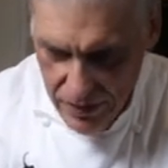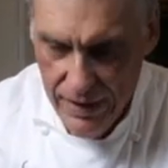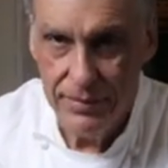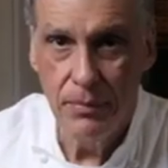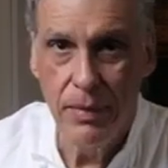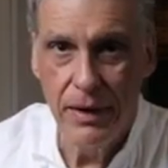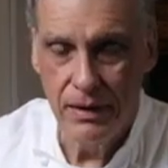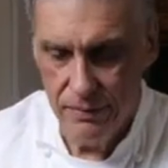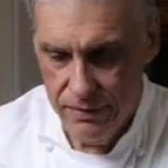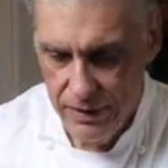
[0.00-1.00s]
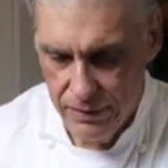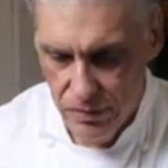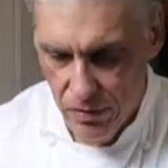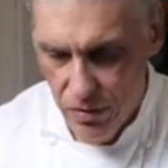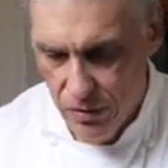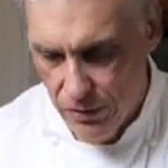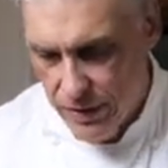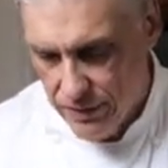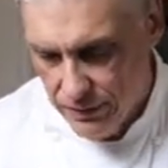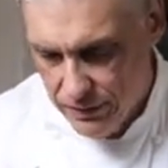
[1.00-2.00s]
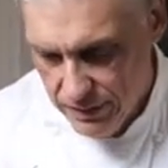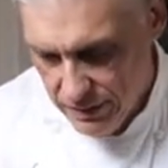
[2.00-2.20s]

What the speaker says: you have the bacon flavor all around.